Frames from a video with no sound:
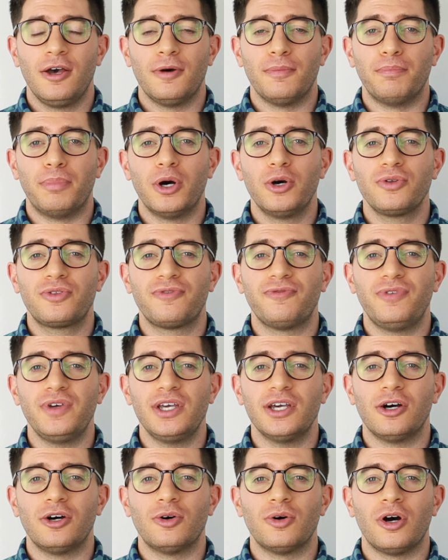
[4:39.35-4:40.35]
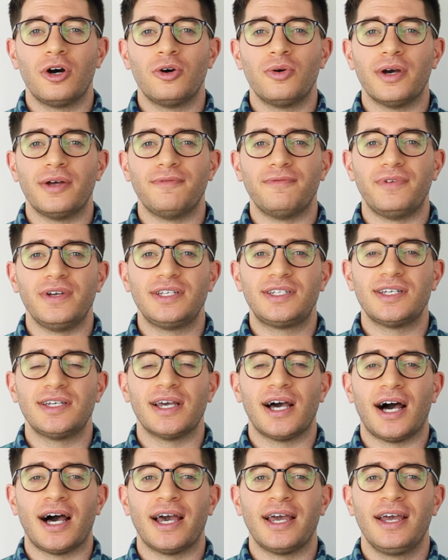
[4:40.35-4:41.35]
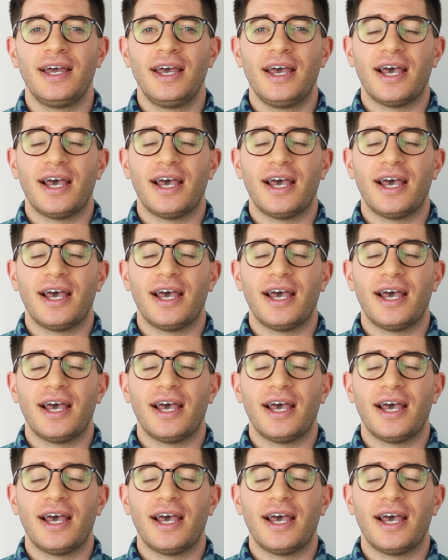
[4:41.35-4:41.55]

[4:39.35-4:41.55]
Both VOO and VTI